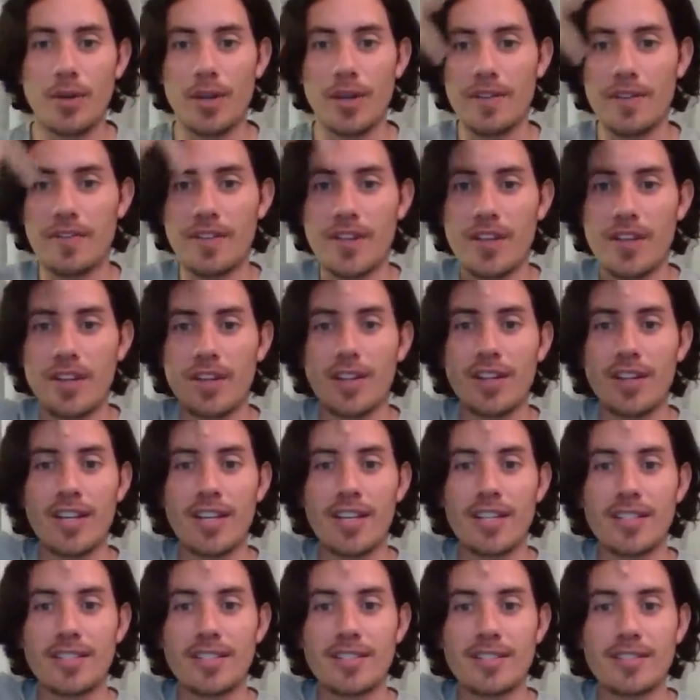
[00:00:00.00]
if here
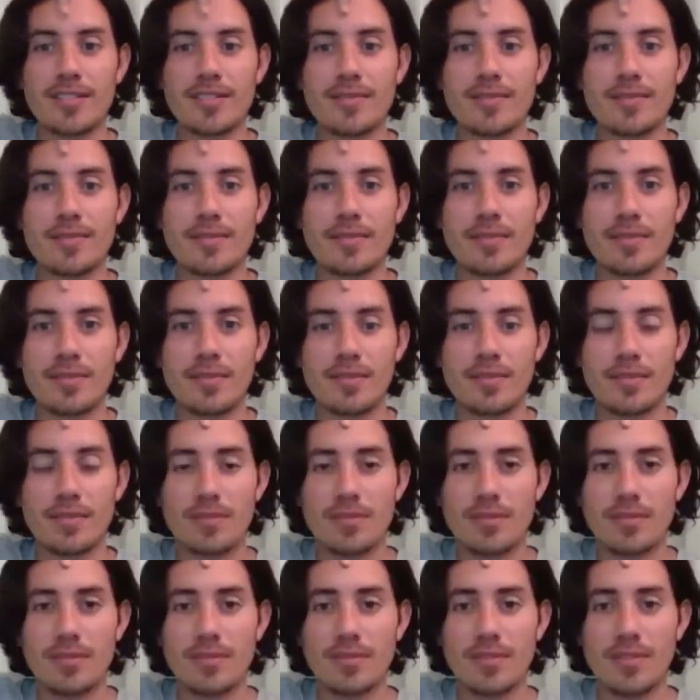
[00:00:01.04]
is
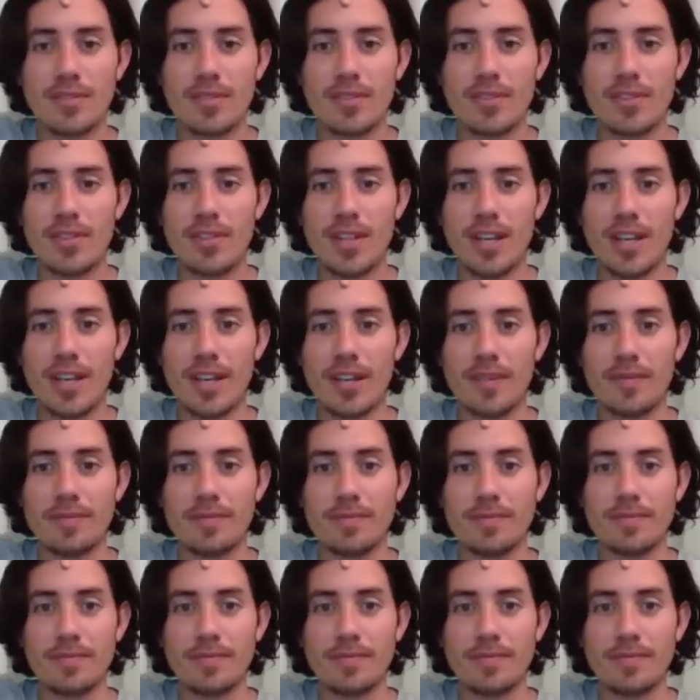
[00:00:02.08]
the